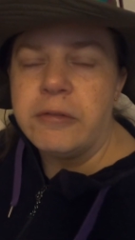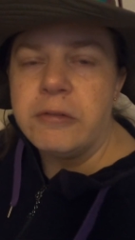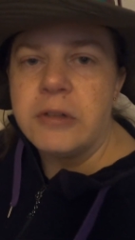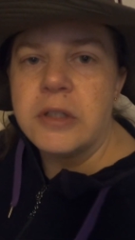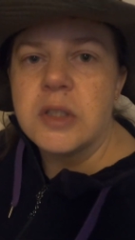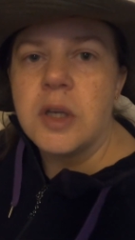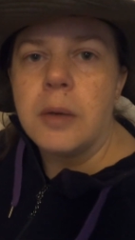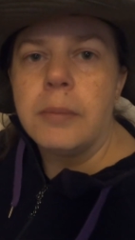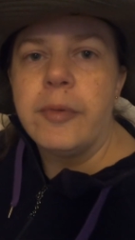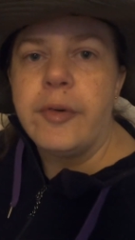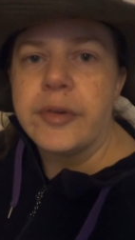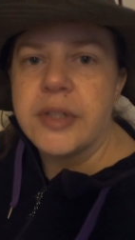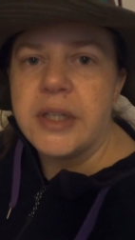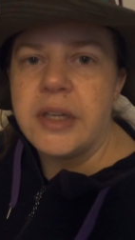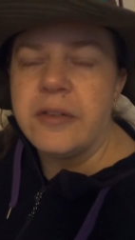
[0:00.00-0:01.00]
For
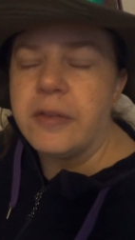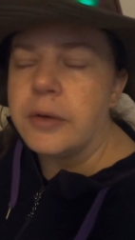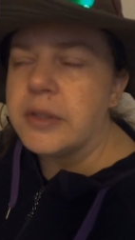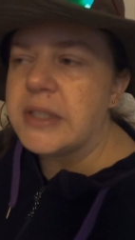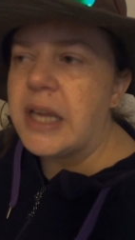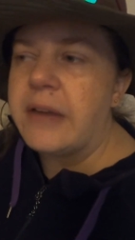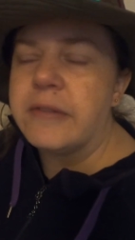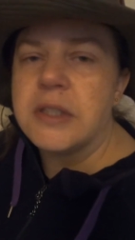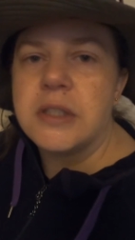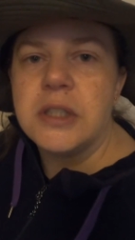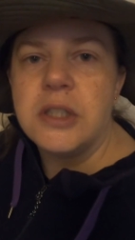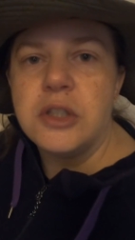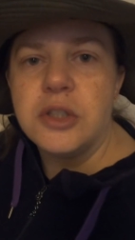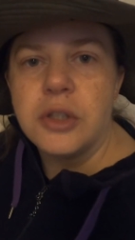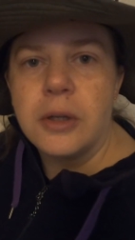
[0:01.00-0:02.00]
example, if I was to have a
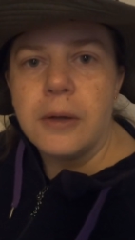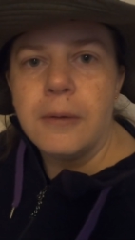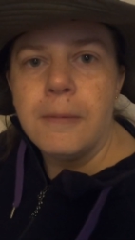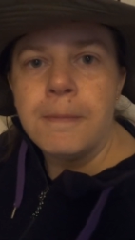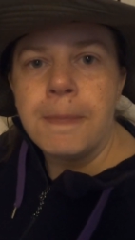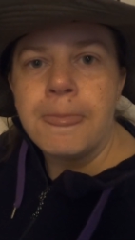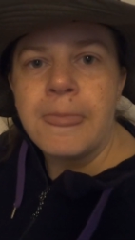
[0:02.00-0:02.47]
seizure